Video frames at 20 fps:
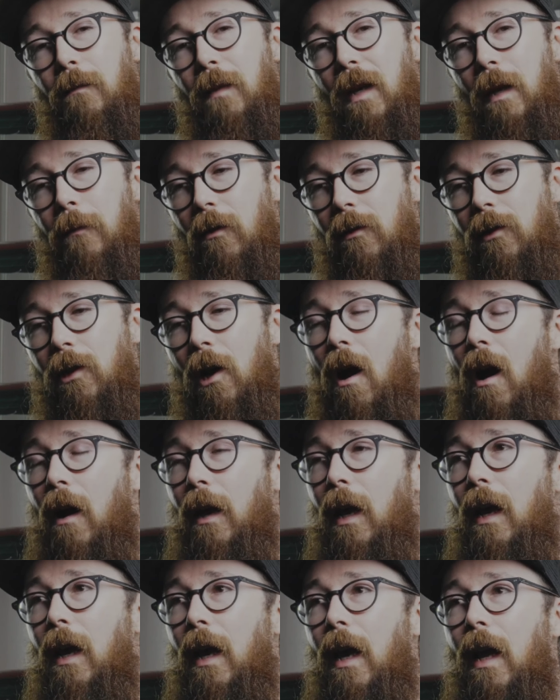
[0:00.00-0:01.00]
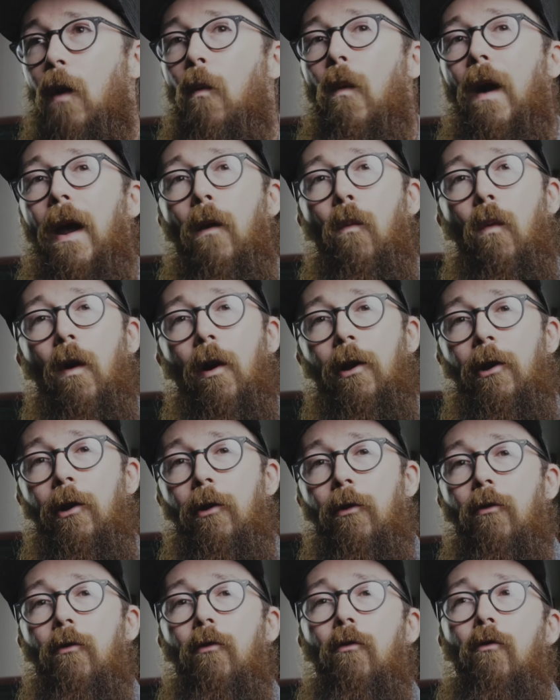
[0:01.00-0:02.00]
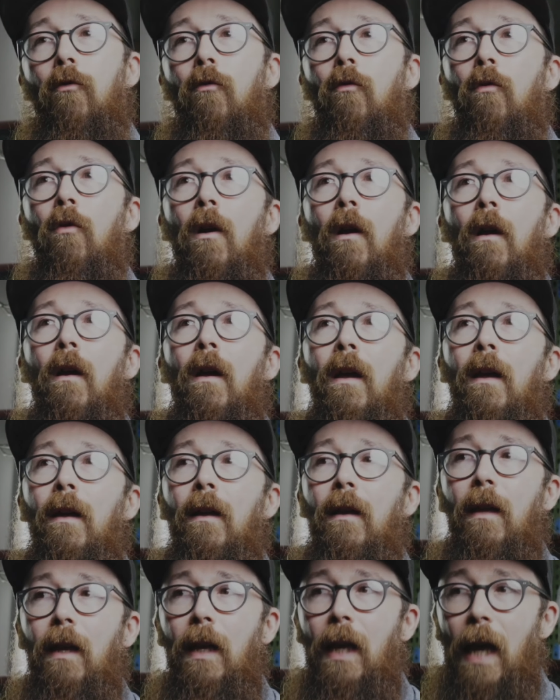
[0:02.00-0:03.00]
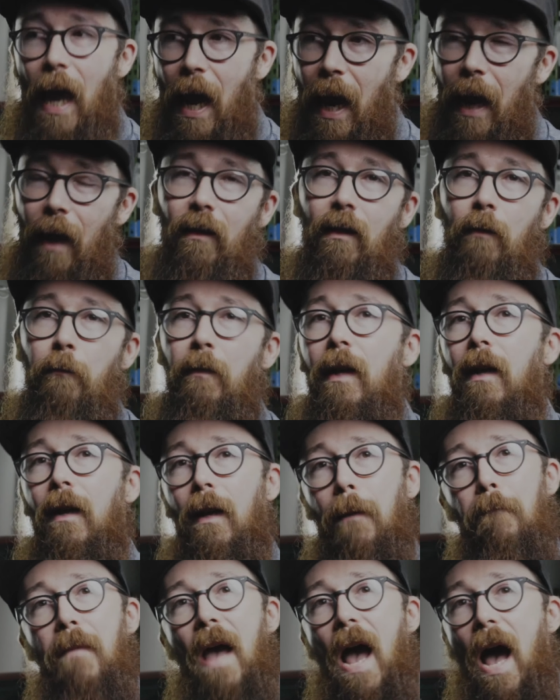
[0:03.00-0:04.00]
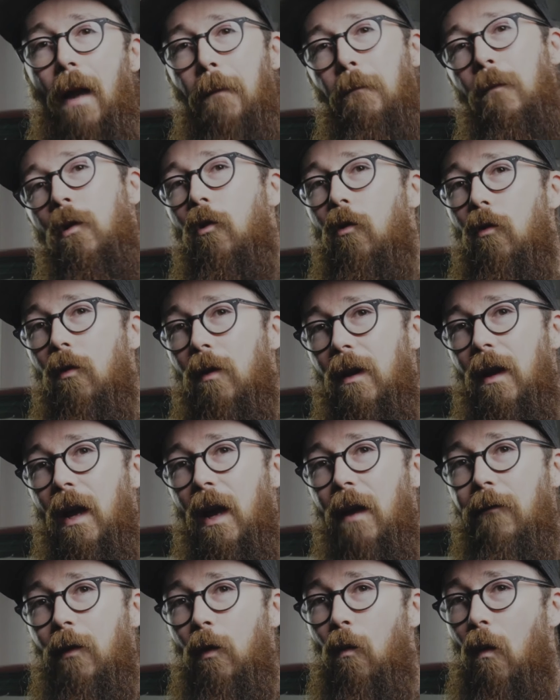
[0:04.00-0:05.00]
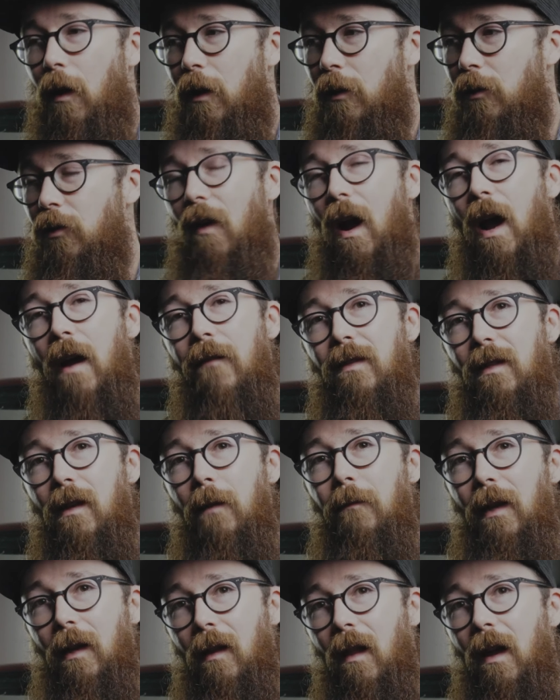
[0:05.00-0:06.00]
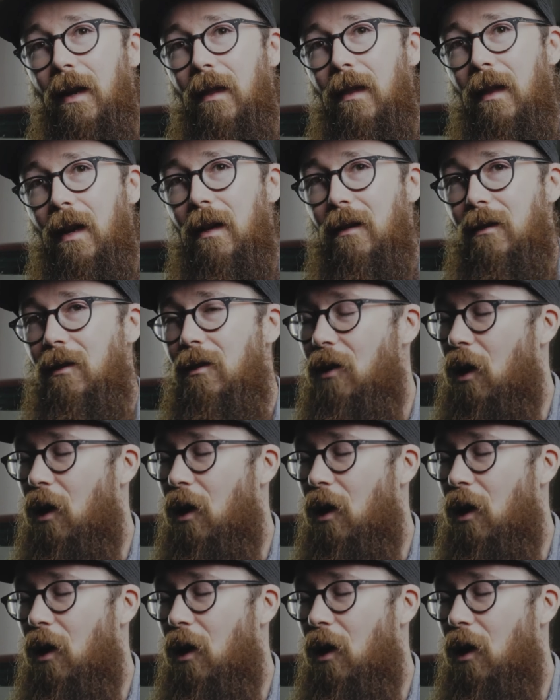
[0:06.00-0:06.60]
people talking in a way where you can't be in a bad mood if you want to drive something like this